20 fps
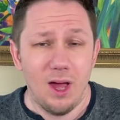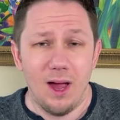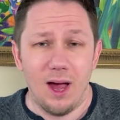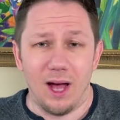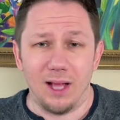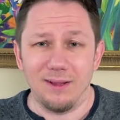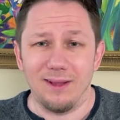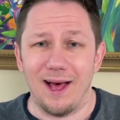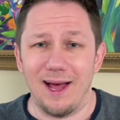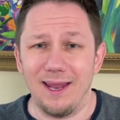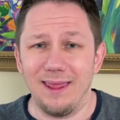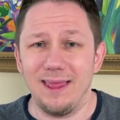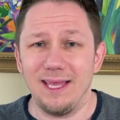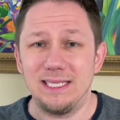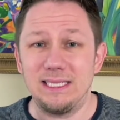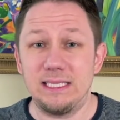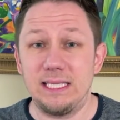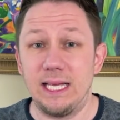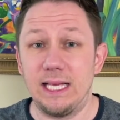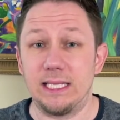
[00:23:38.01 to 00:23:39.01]
A lot of
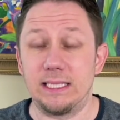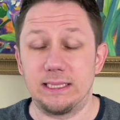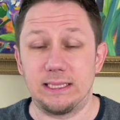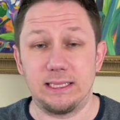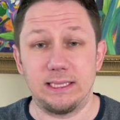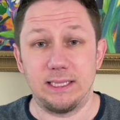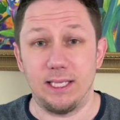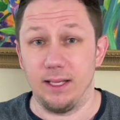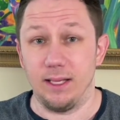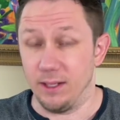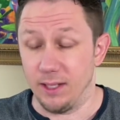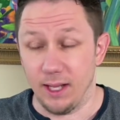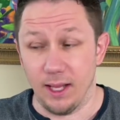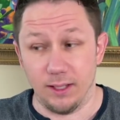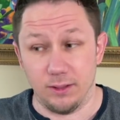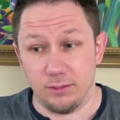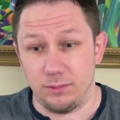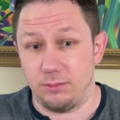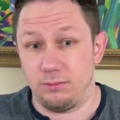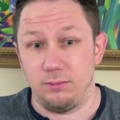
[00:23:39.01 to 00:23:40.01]
these things, it,
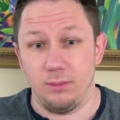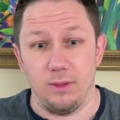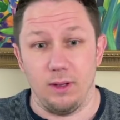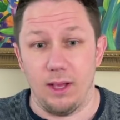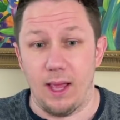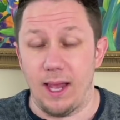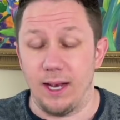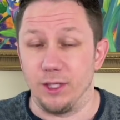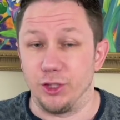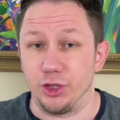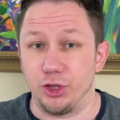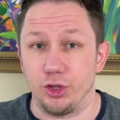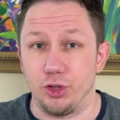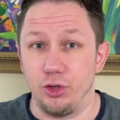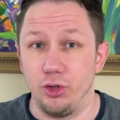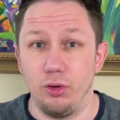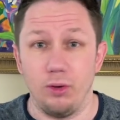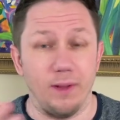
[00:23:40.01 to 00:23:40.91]
and it's true.